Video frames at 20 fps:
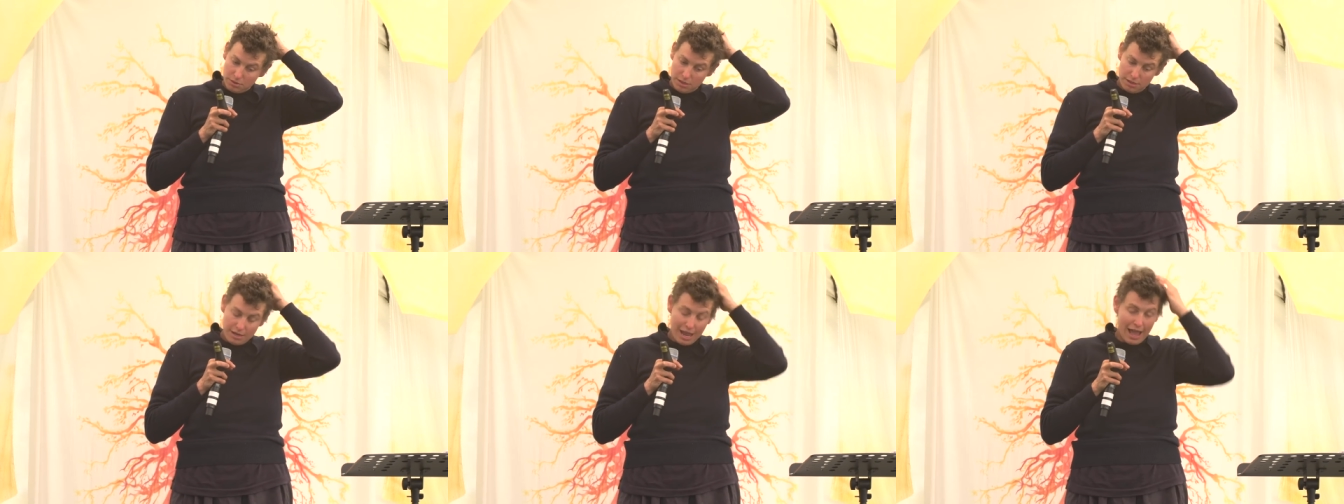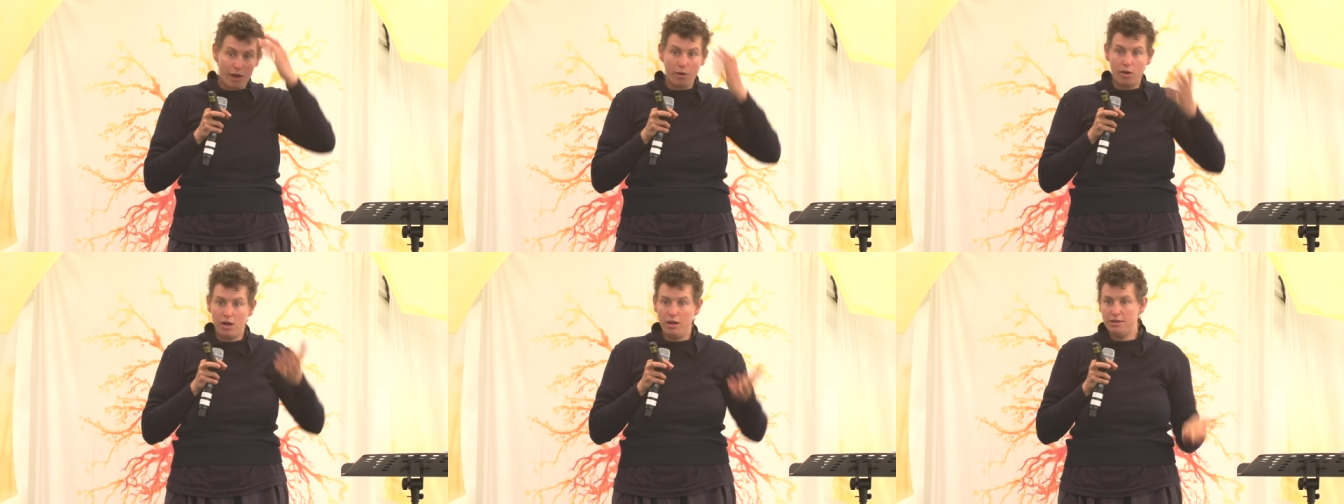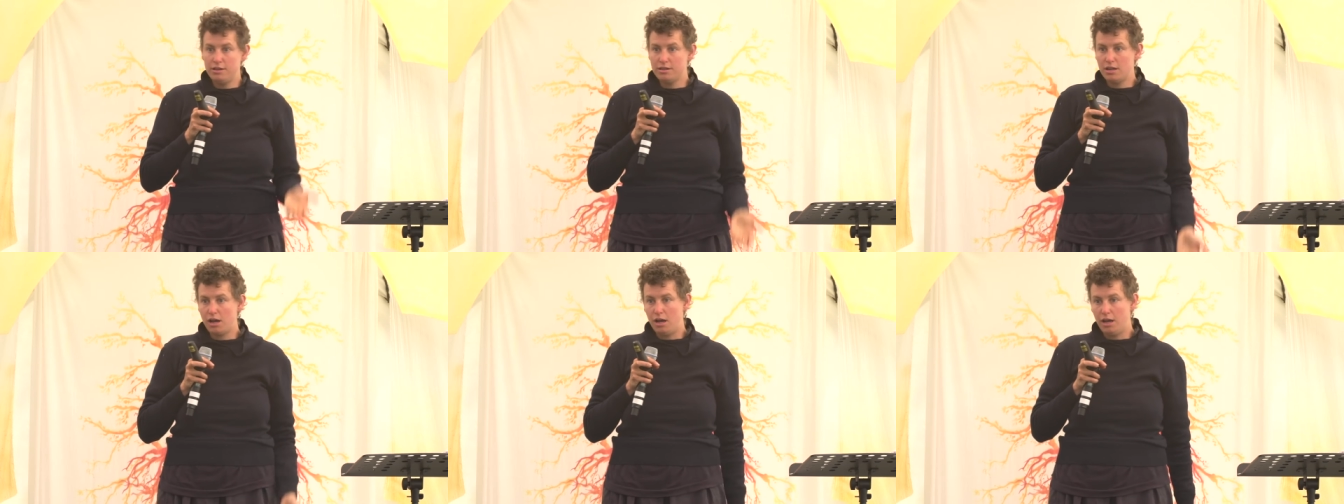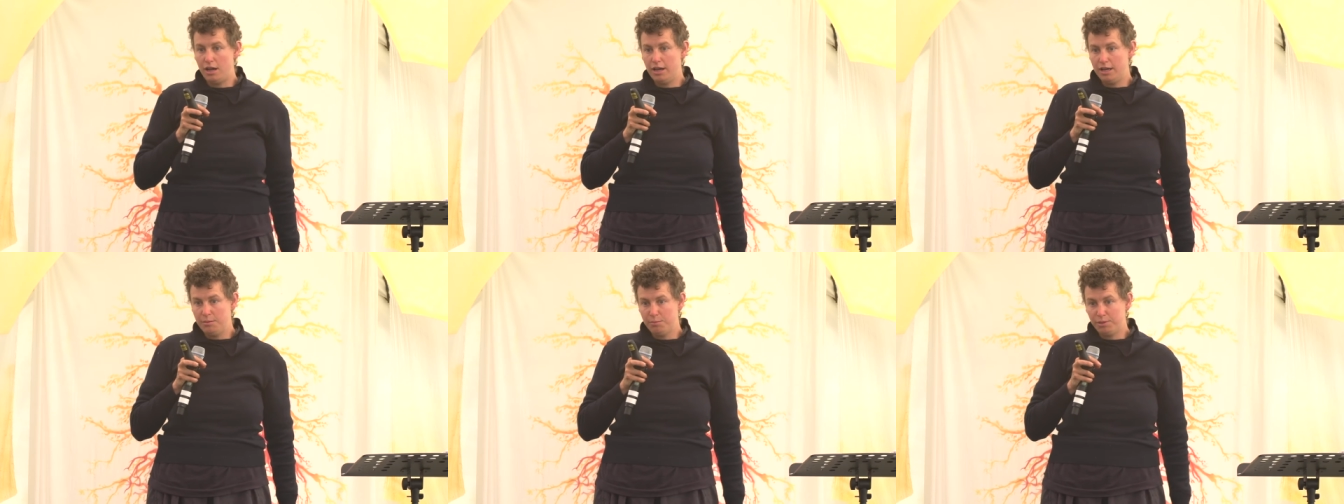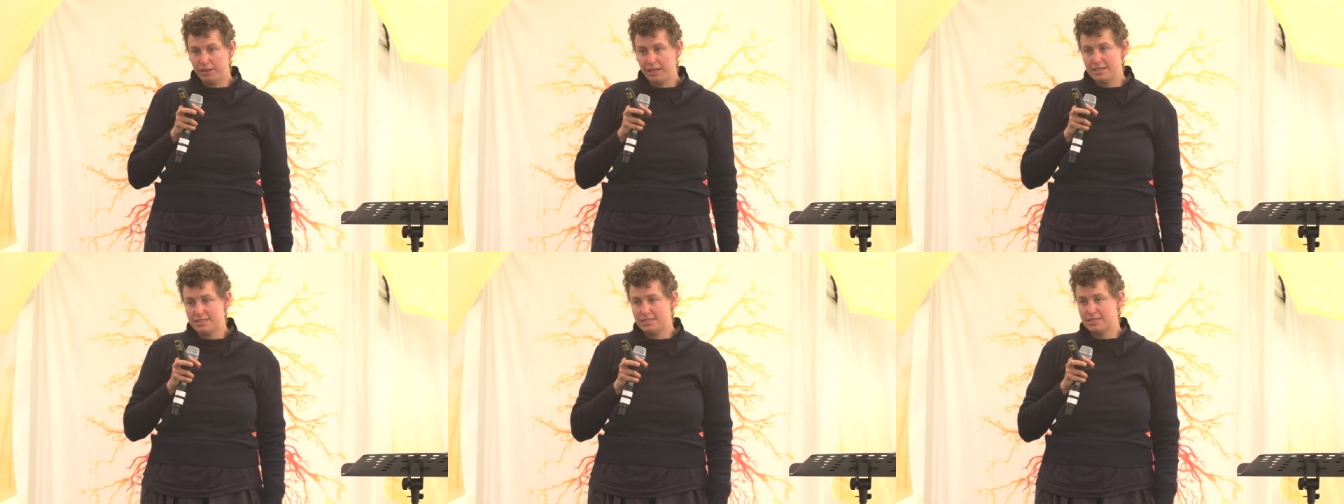now on, uh, in
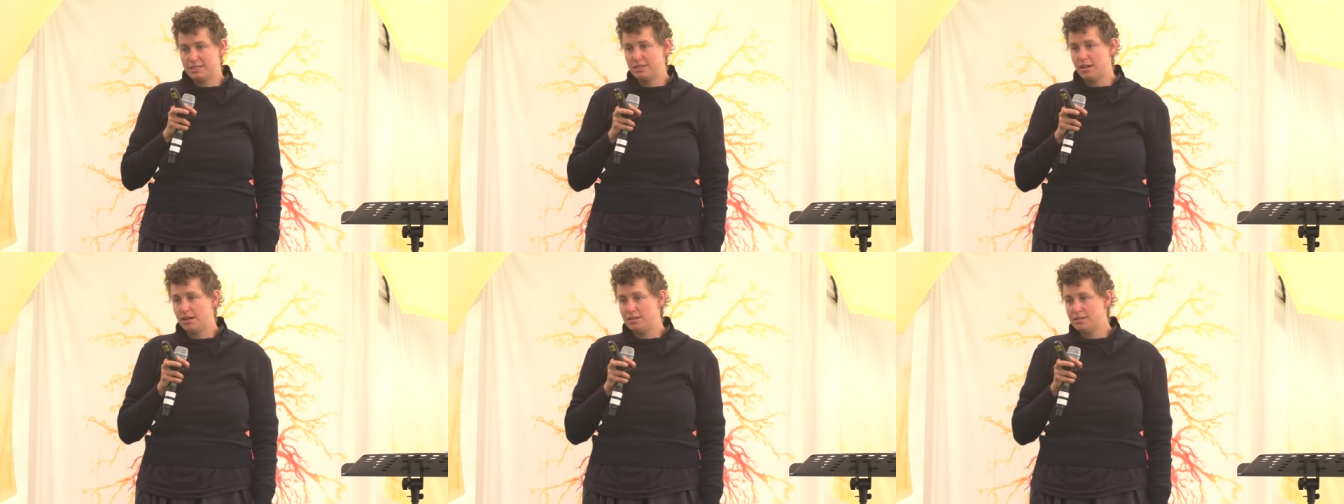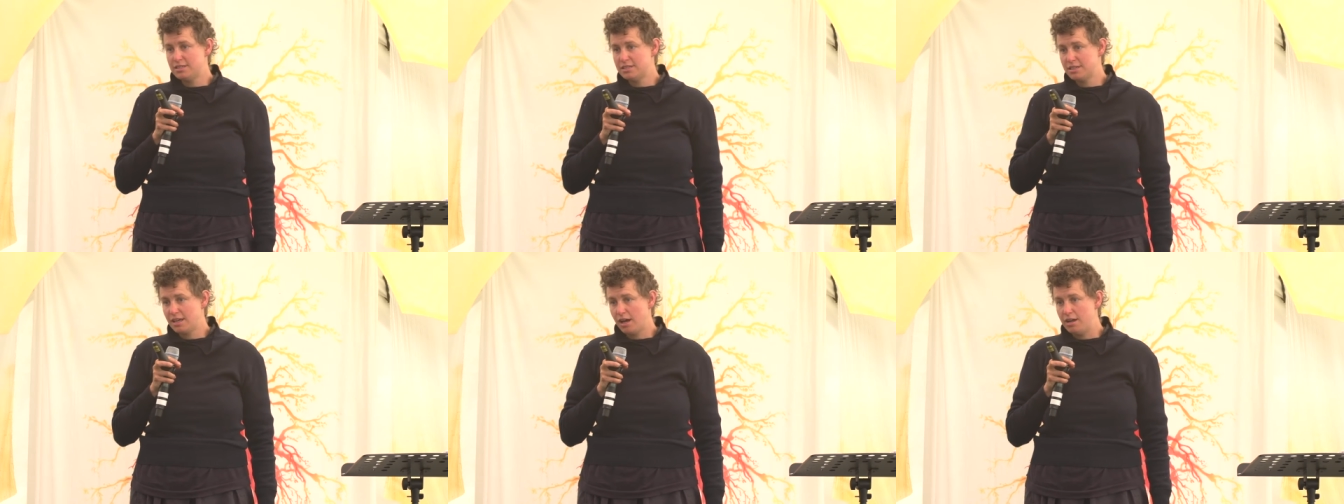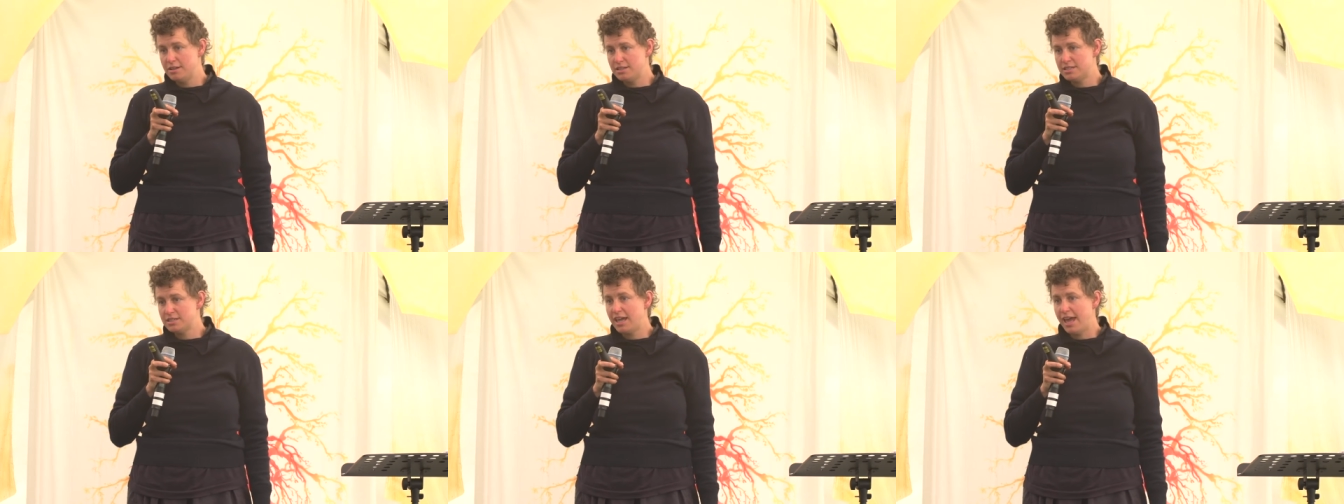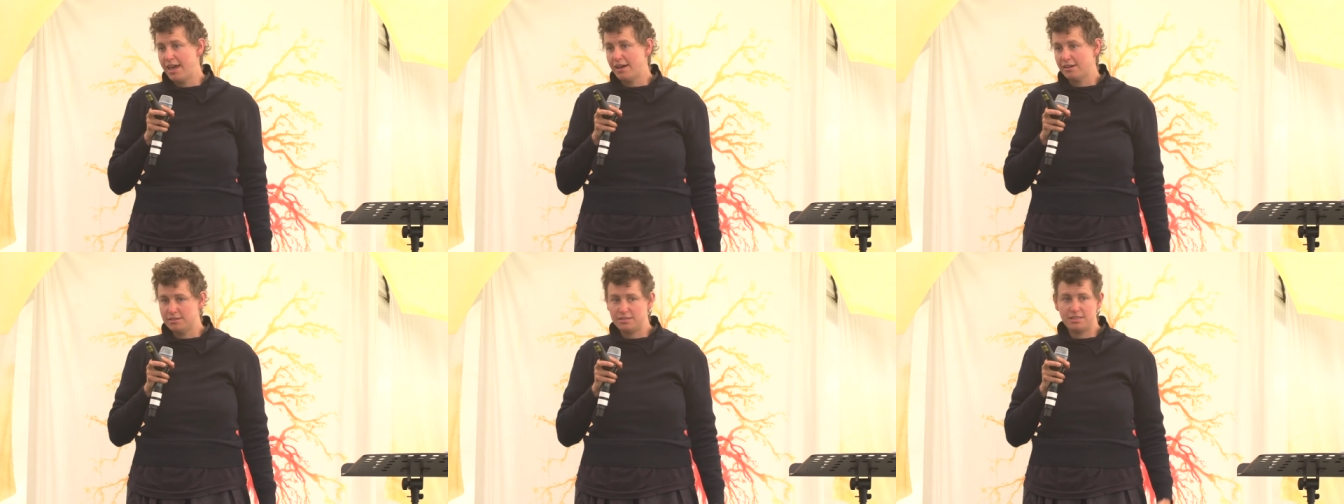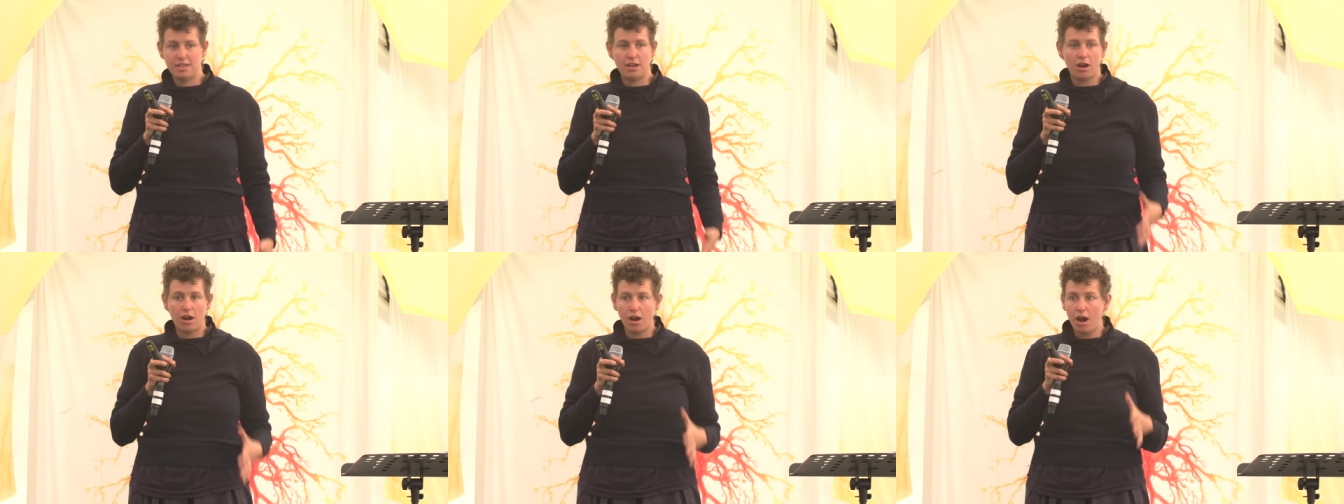places on, on scales
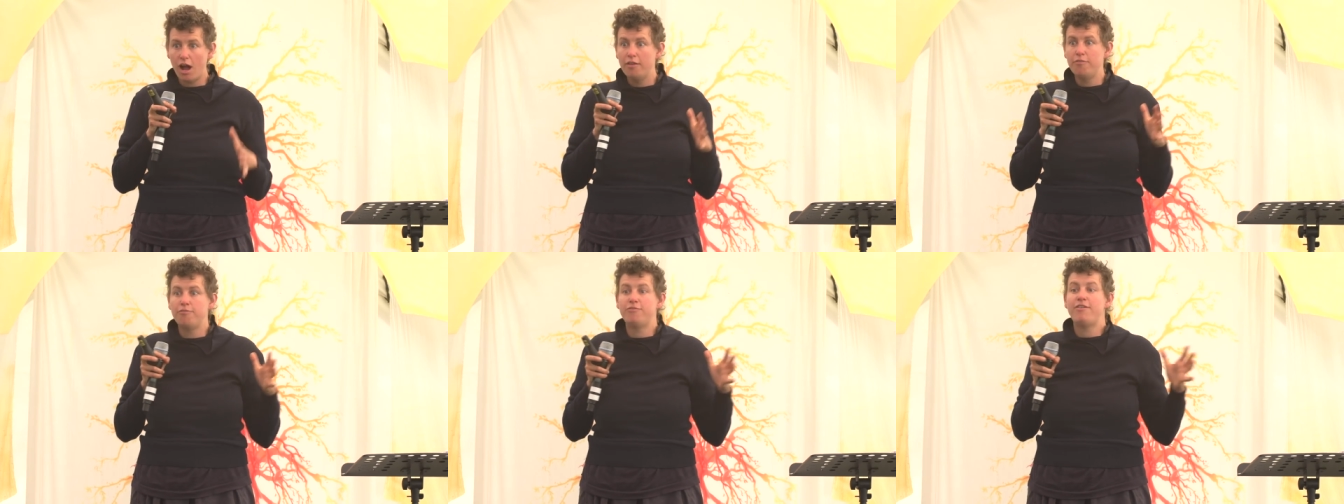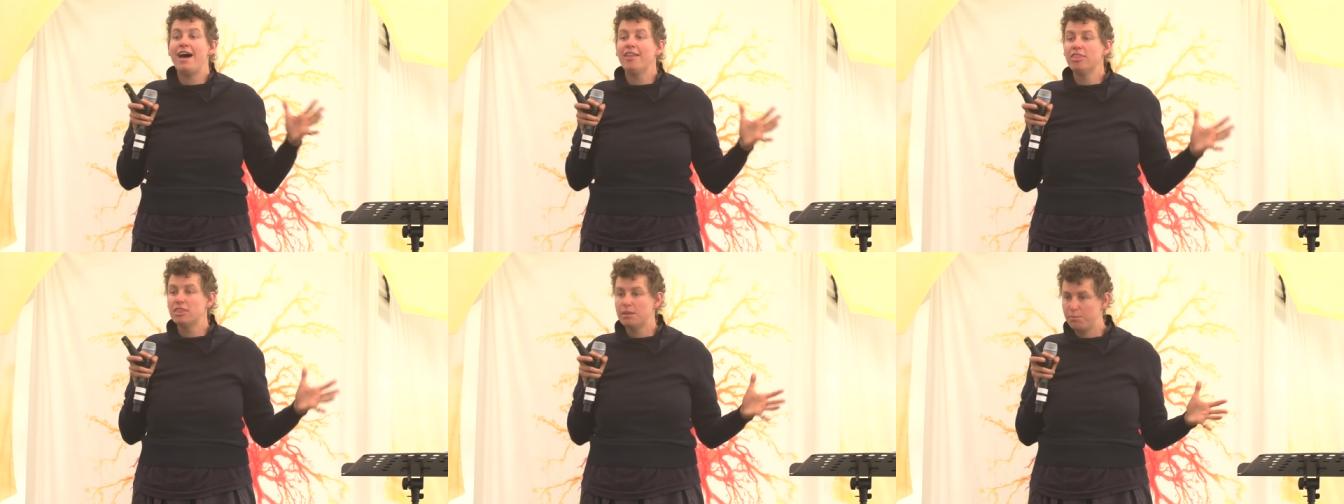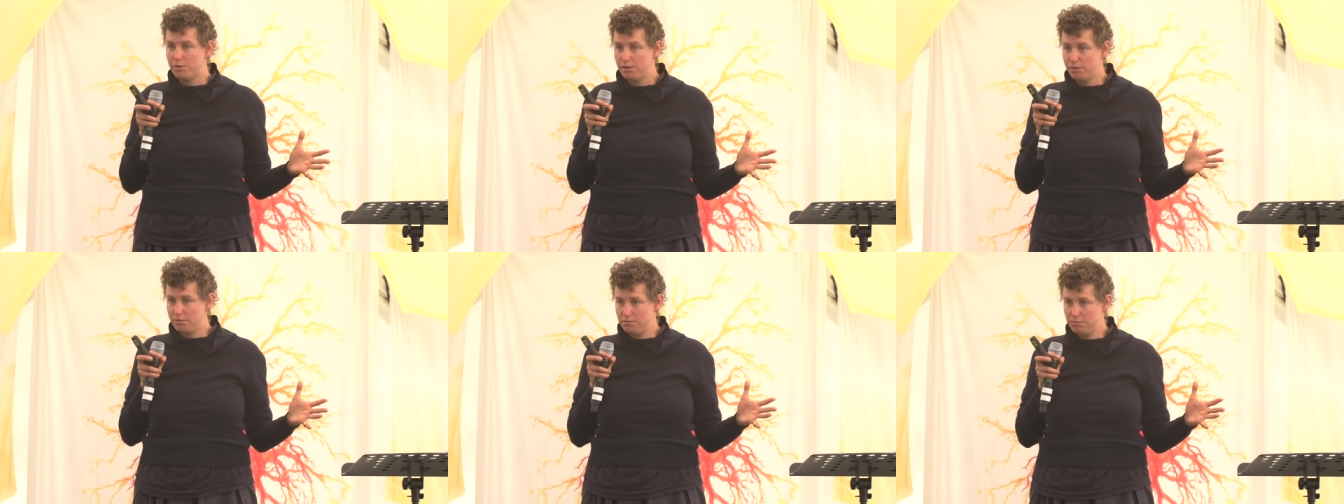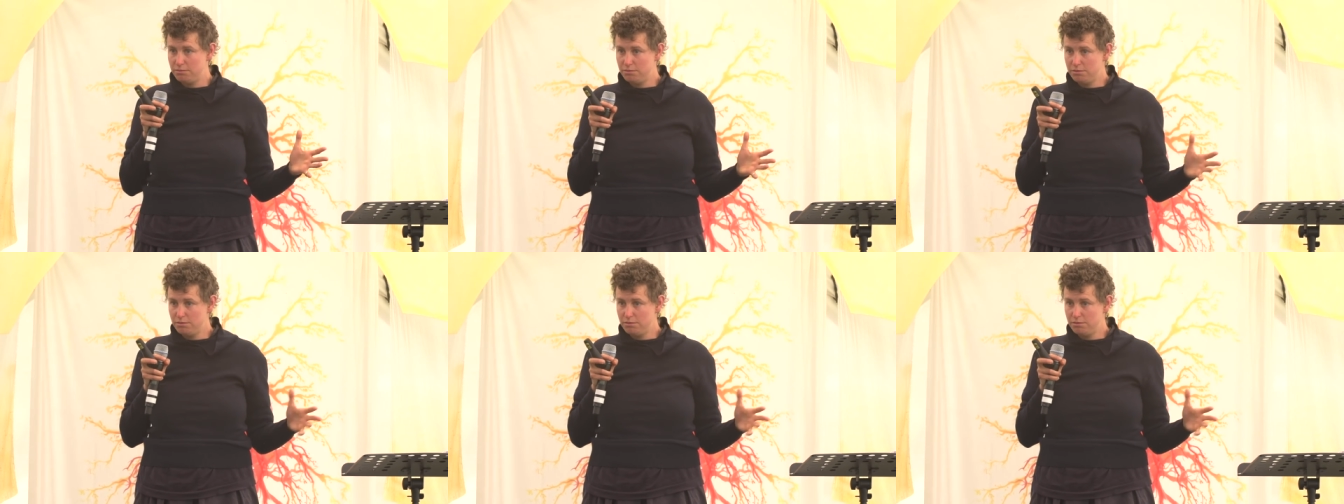that are unfathomable.